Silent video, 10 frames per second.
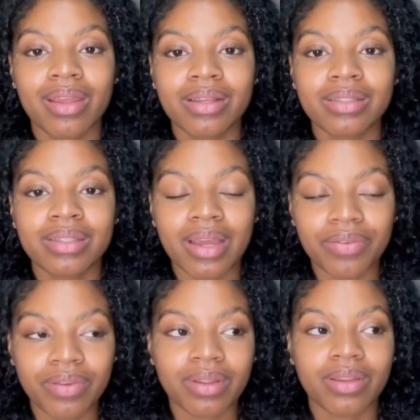is
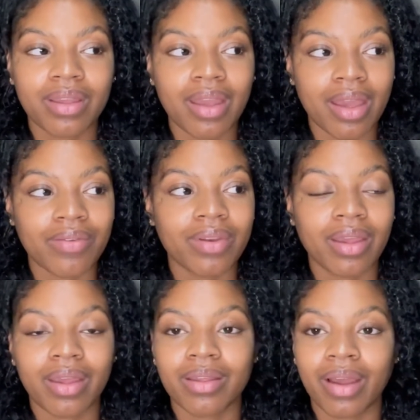definitely having
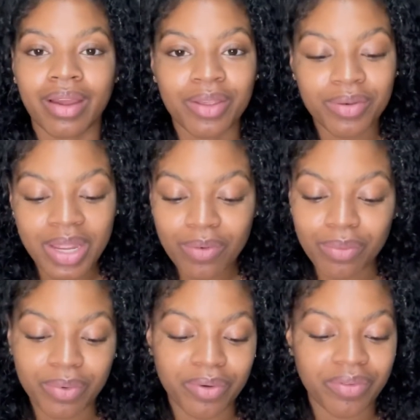that IUD
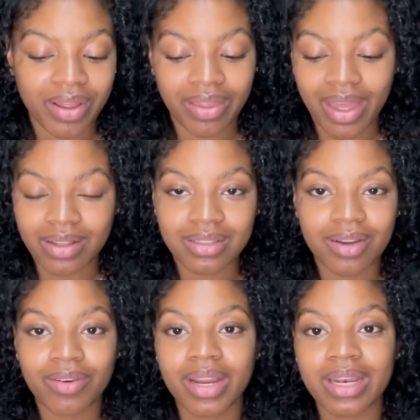removed, and that's
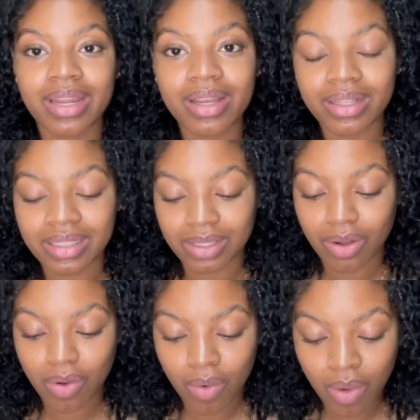already done,
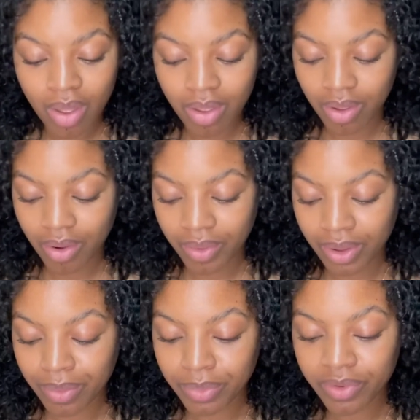so we're
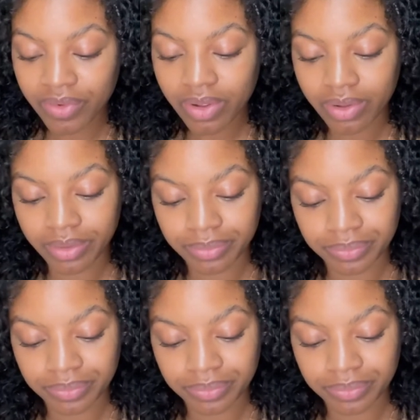gonna move on.